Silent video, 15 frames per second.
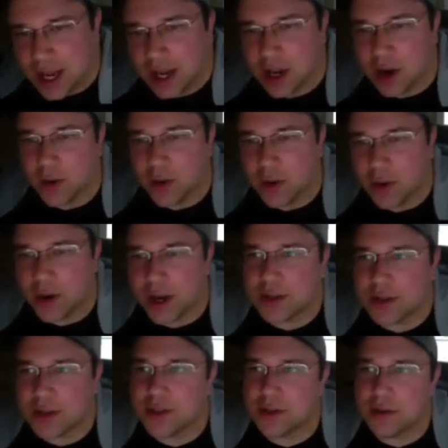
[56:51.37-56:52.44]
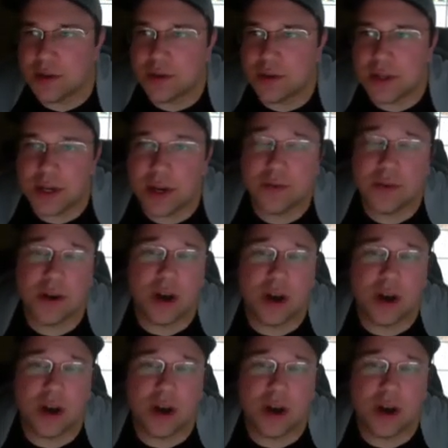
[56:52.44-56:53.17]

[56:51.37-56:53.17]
going into the different